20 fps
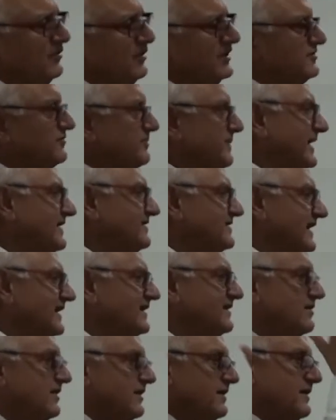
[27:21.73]
which meant
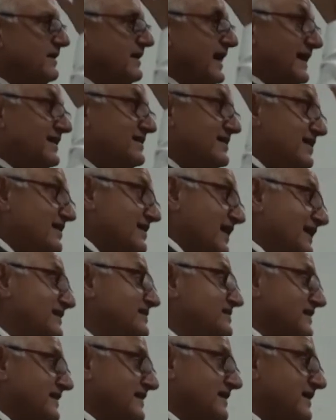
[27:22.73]
that
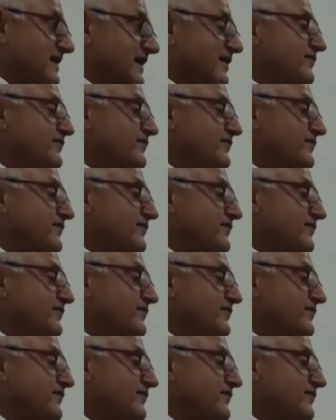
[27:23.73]
1990,